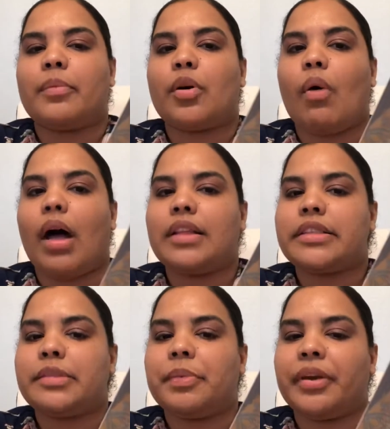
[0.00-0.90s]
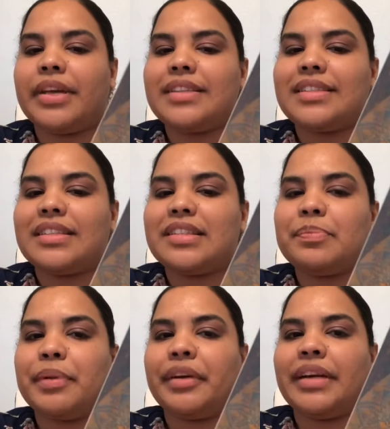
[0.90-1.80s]
Koala spirit,
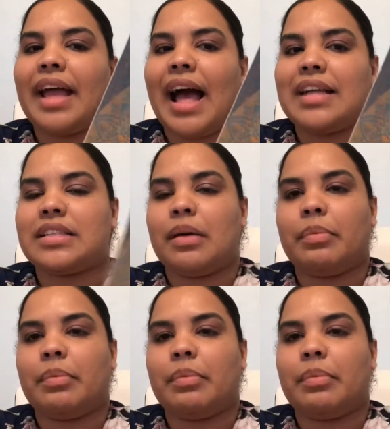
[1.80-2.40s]
spirit has a